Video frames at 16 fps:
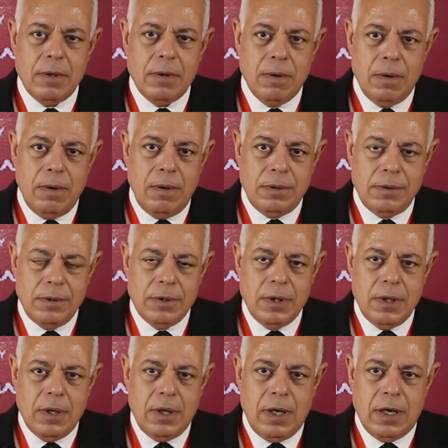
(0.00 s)
Or
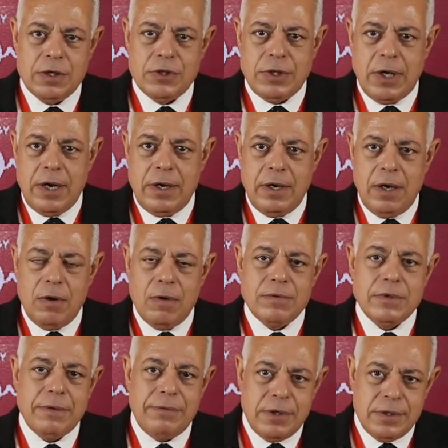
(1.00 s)
angina
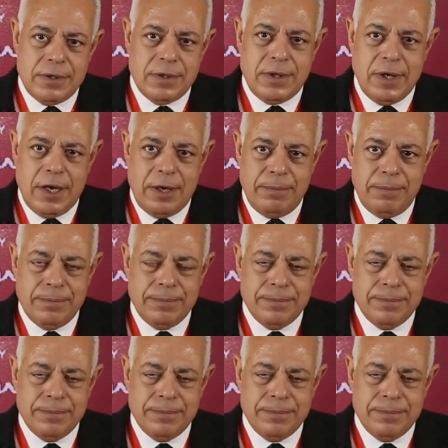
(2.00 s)
of the first type,